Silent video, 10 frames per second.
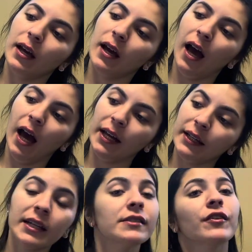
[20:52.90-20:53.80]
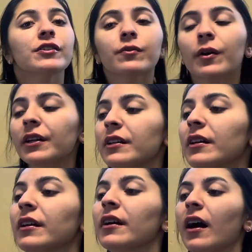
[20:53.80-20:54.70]
on his first one.
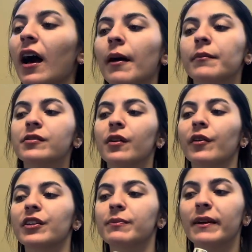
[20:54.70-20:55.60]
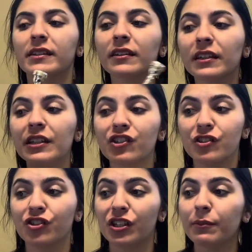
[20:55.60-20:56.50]
So it's basically
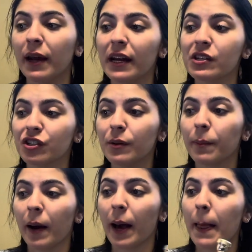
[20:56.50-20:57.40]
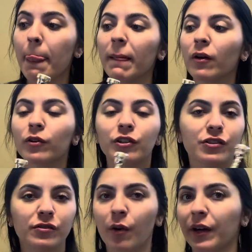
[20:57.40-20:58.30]
just G major, but we're
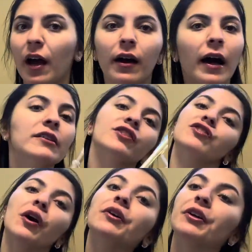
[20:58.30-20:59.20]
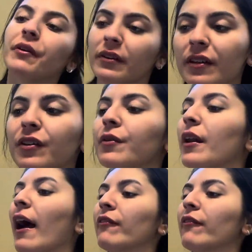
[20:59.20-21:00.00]
just going, I'll just show you, and you would have